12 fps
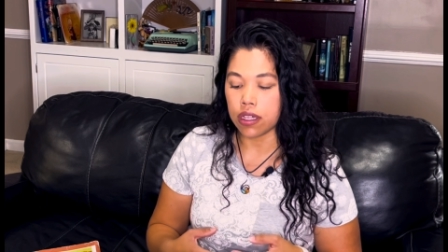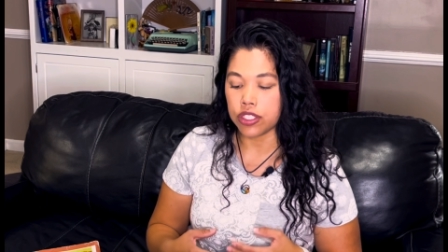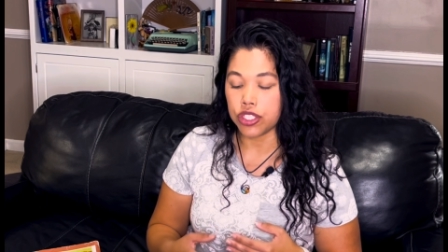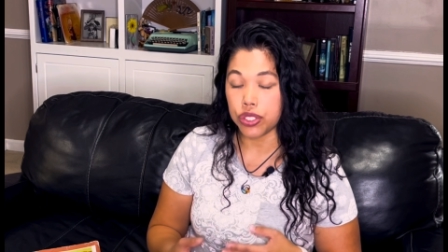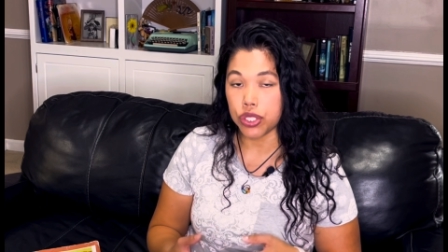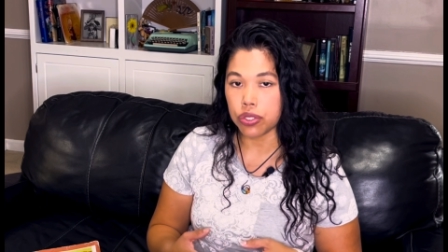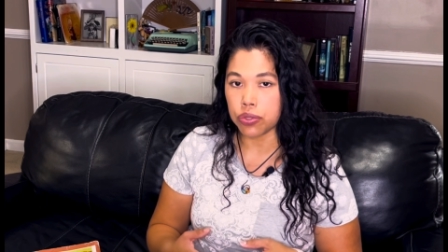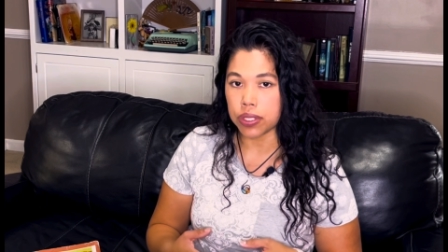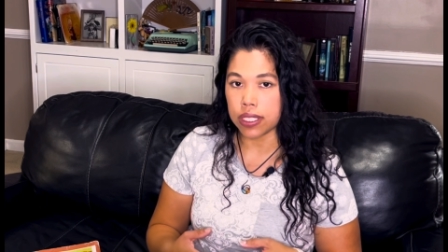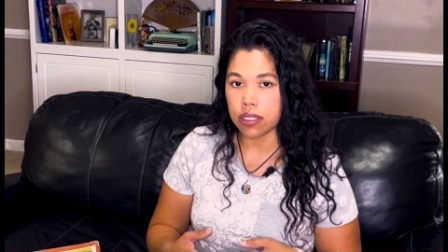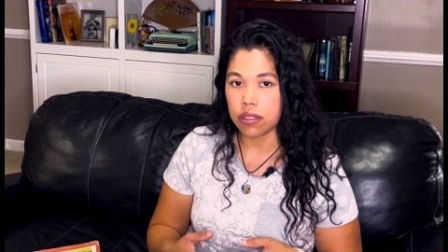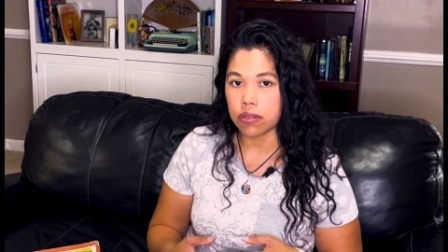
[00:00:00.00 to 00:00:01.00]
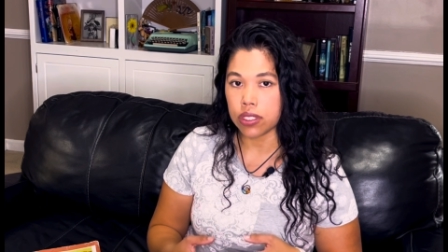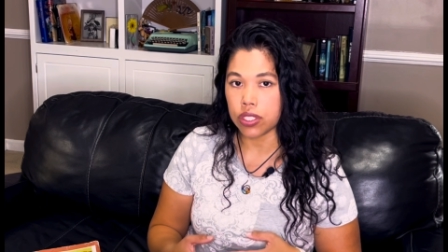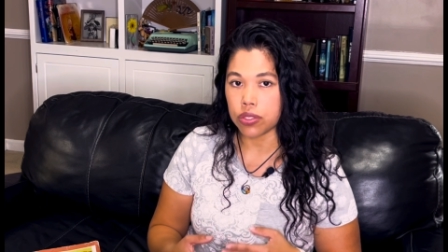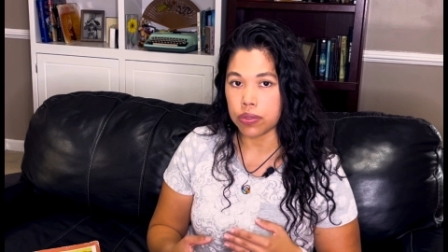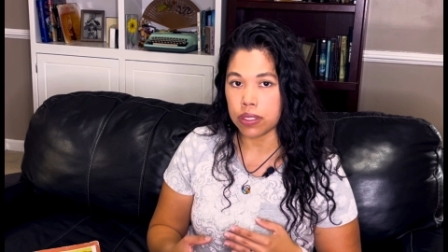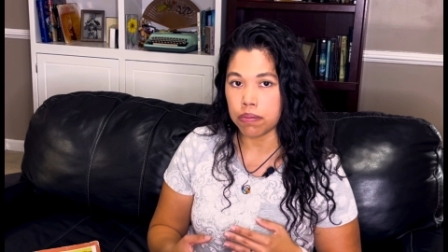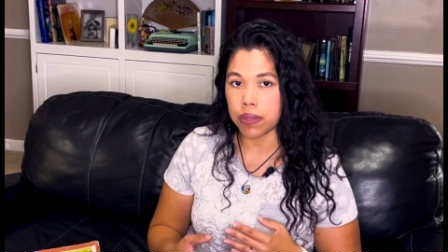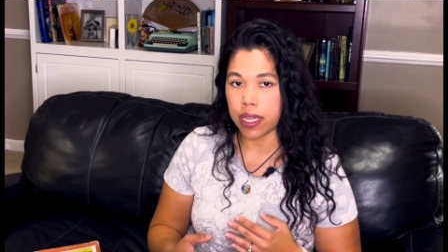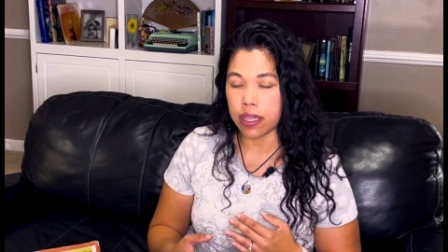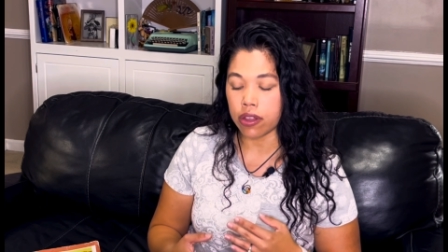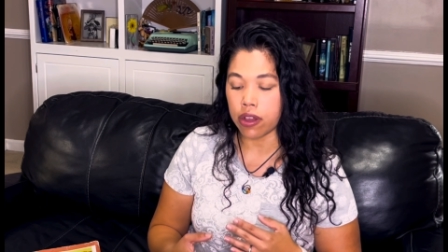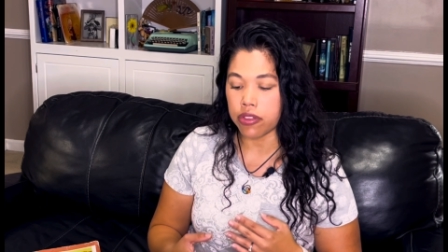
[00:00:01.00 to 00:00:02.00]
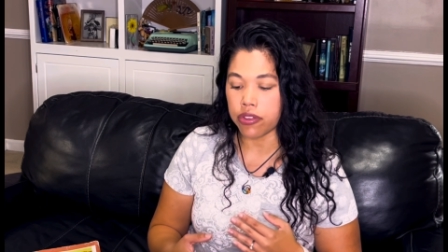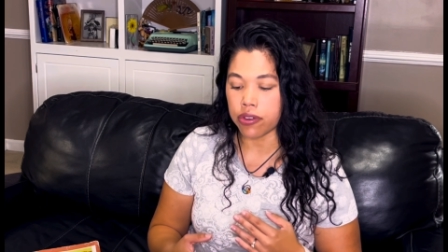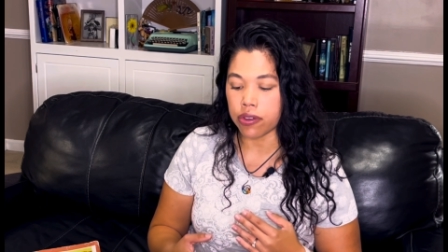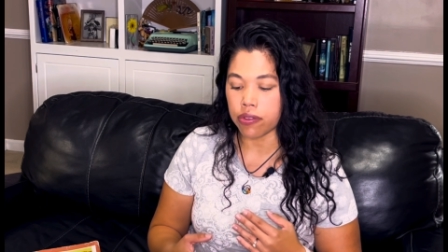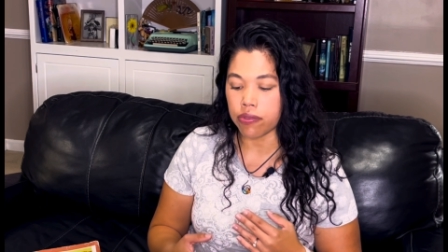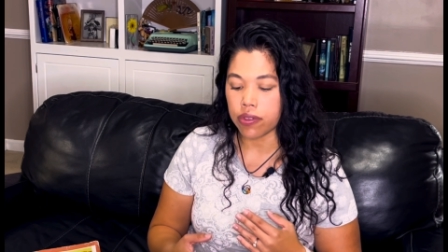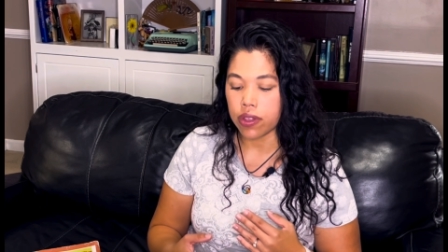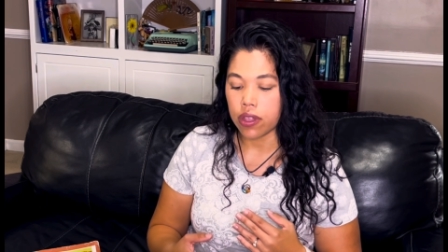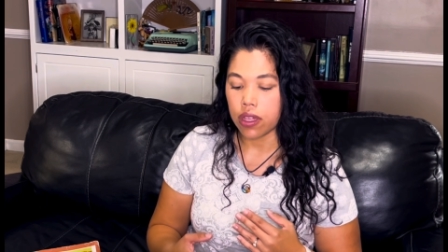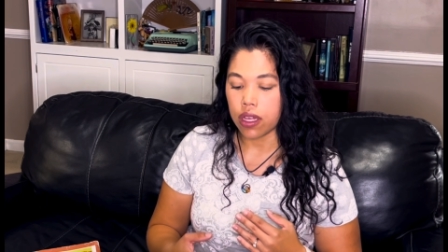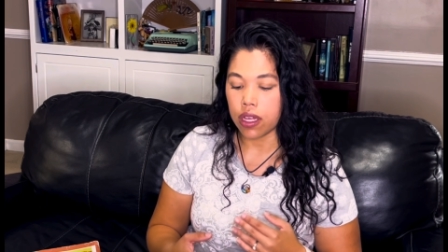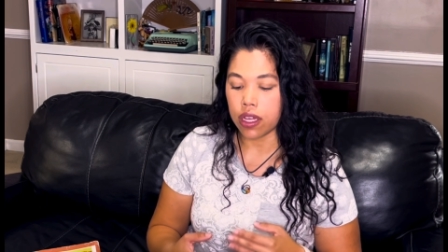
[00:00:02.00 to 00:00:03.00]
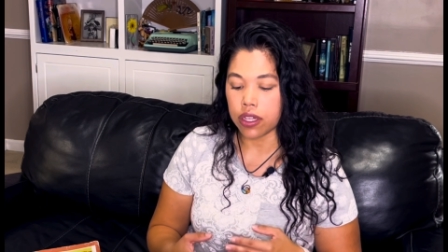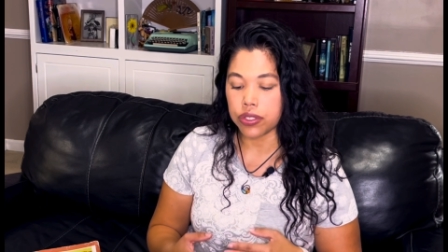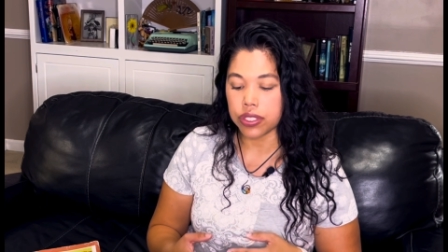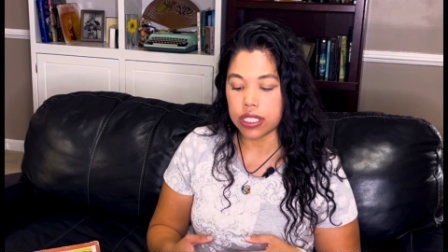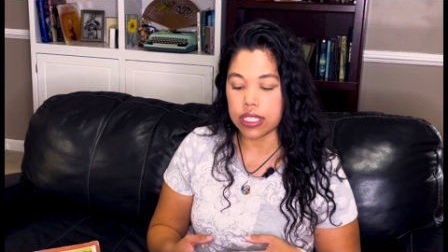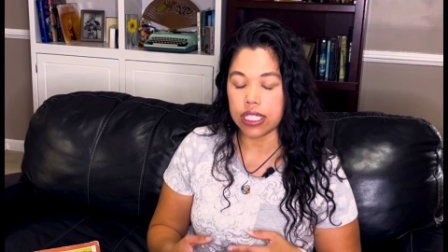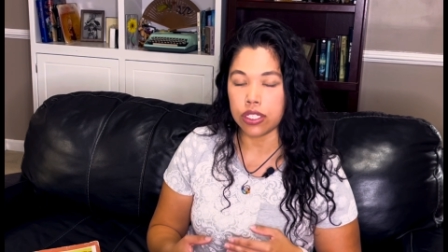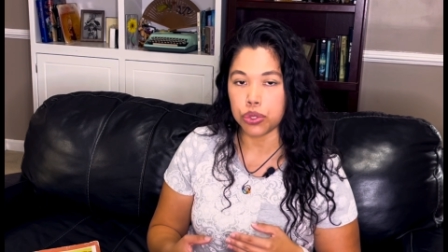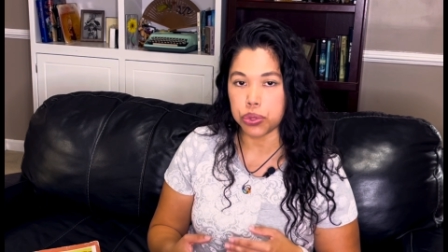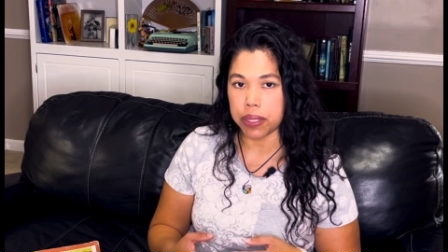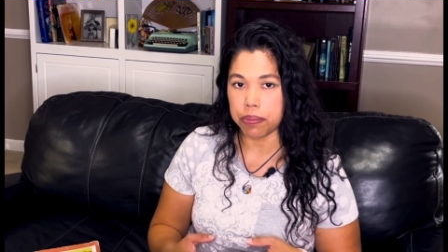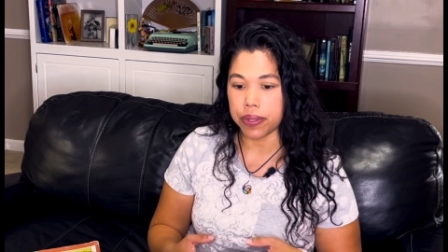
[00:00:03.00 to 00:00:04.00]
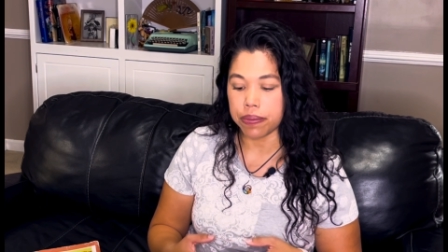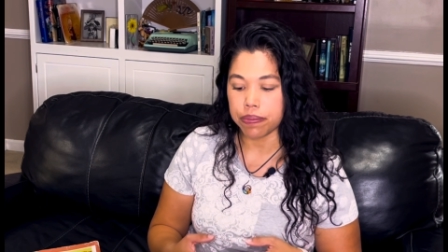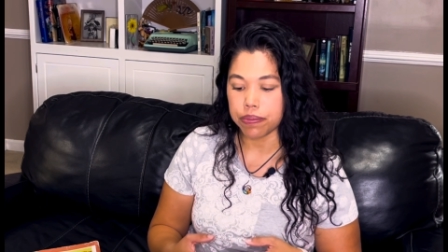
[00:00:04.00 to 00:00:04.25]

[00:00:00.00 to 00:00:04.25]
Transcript: to children, which is written by the author of Christine Draper.